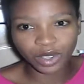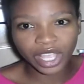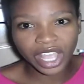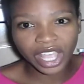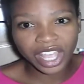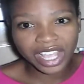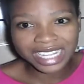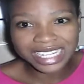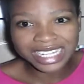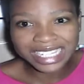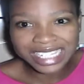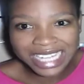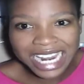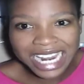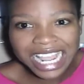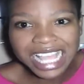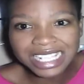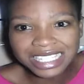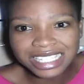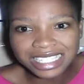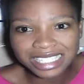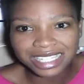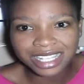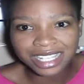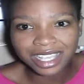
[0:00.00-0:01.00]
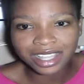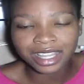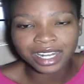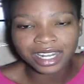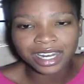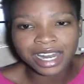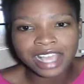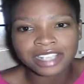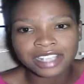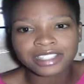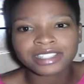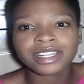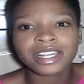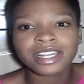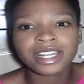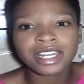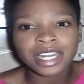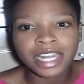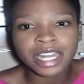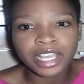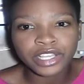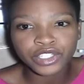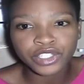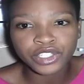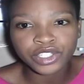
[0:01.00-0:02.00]
okay, contesting the national
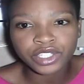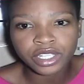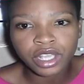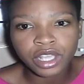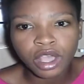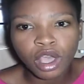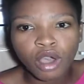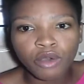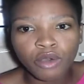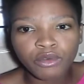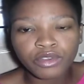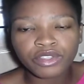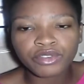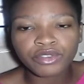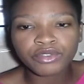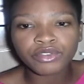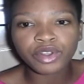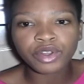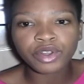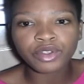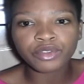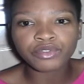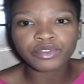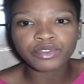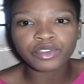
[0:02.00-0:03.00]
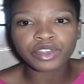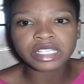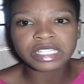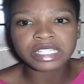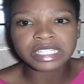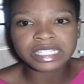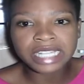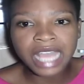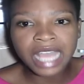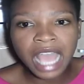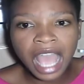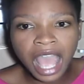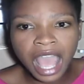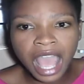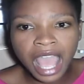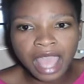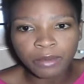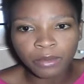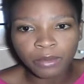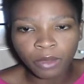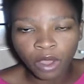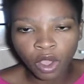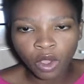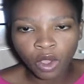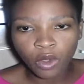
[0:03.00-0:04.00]
elections for the very first
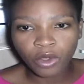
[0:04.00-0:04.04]
time.